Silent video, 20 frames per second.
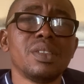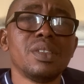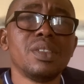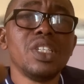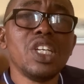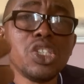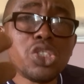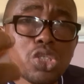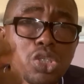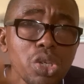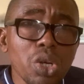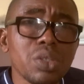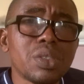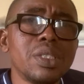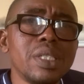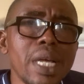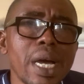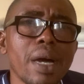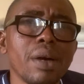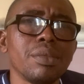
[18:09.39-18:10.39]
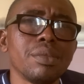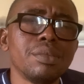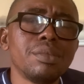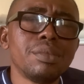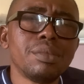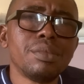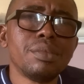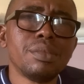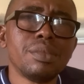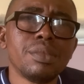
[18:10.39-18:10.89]
they shut down.
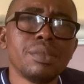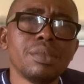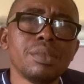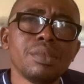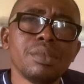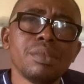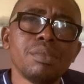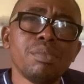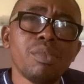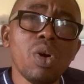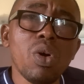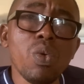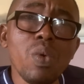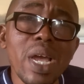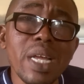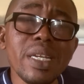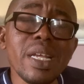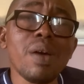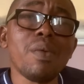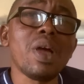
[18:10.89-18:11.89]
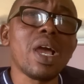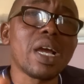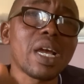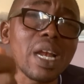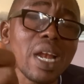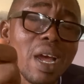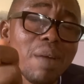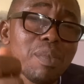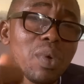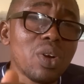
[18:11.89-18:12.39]
But when they were
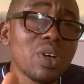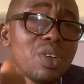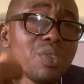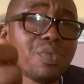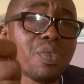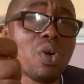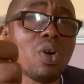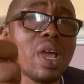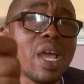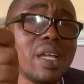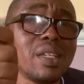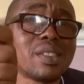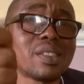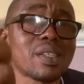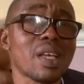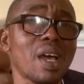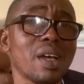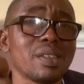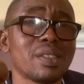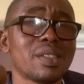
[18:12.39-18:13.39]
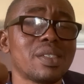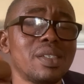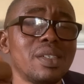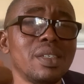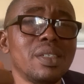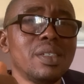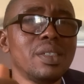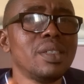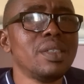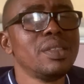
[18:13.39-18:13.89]
clamoring for NSAS,
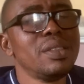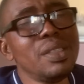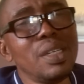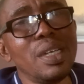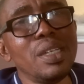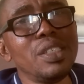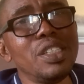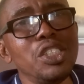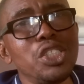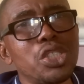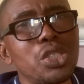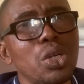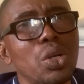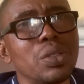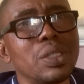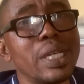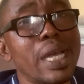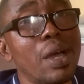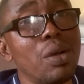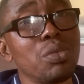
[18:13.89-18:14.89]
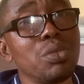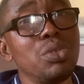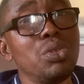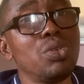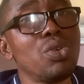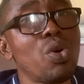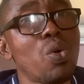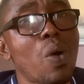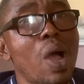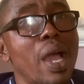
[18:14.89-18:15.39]
they didn't shut down. You
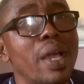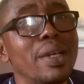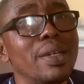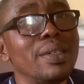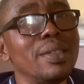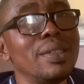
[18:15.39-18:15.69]
know why?